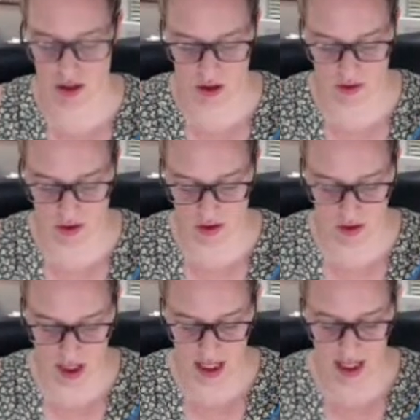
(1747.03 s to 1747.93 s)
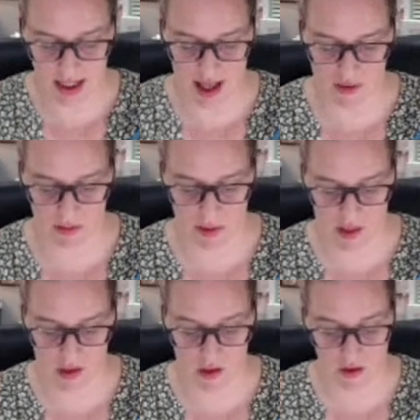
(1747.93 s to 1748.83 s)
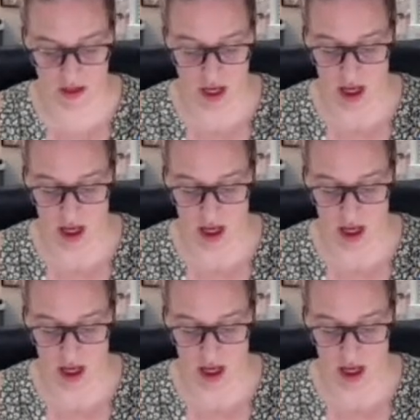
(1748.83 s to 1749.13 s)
So you've got nearly 7 months